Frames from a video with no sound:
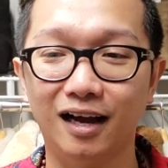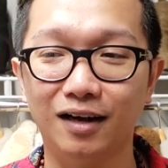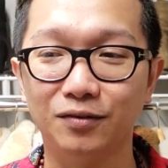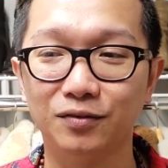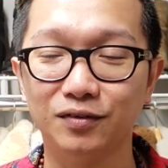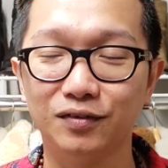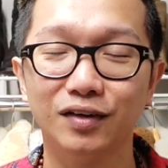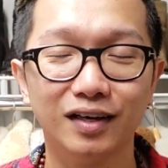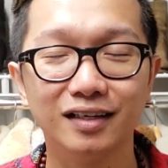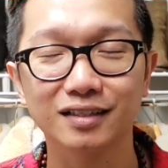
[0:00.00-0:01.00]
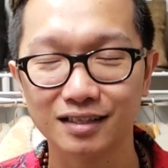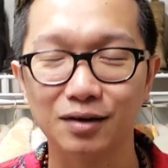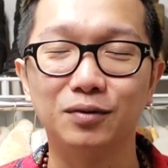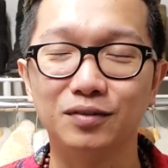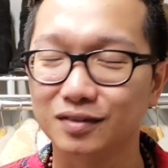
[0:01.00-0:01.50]
uh, in the
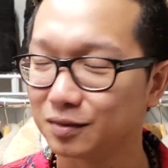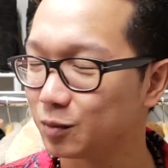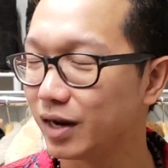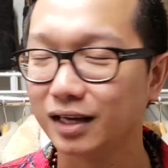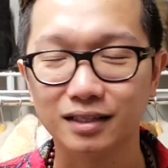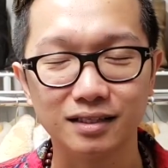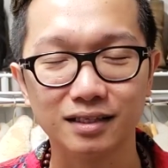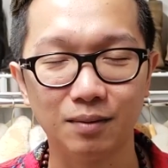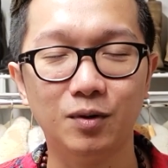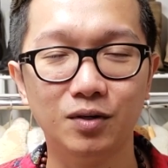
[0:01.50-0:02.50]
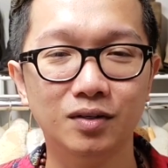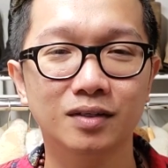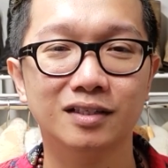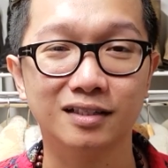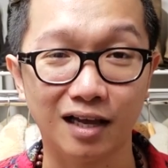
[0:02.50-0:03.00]
sale, spring and
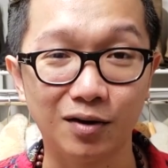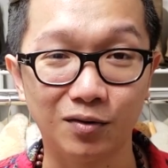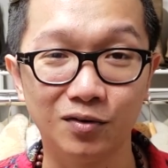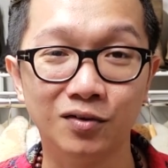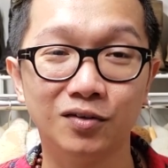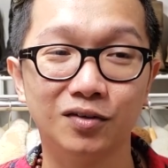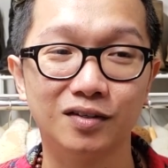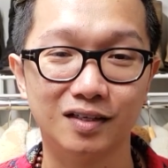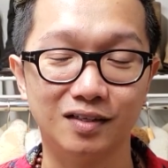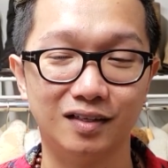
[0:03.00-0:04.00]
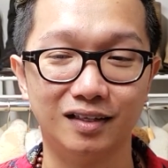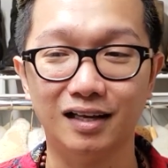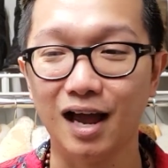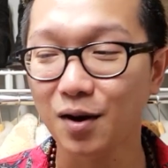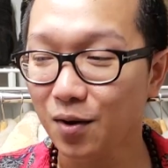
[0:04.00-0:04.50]
summer sale
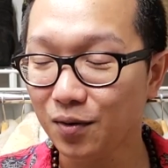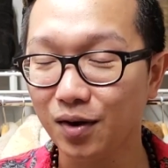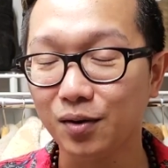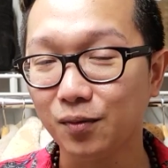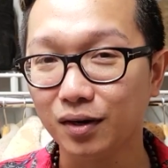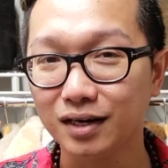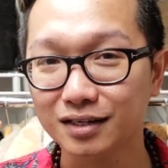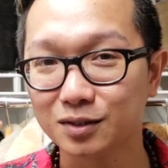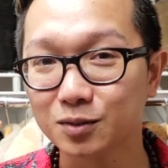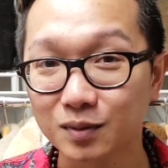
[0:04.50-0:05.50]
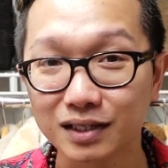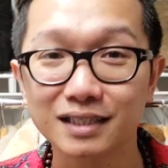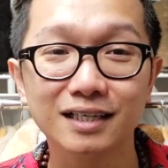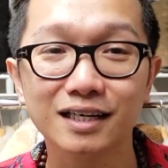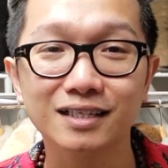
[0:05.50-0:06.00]
season. I know I don't want this to
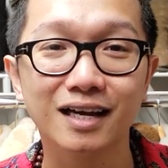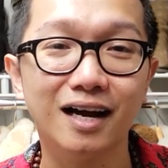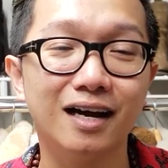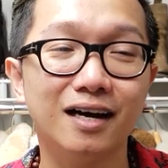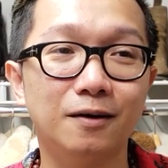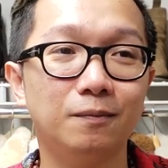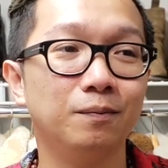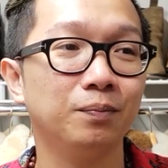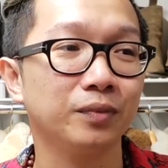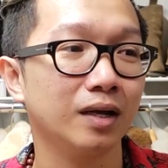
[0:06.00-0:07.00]
be just a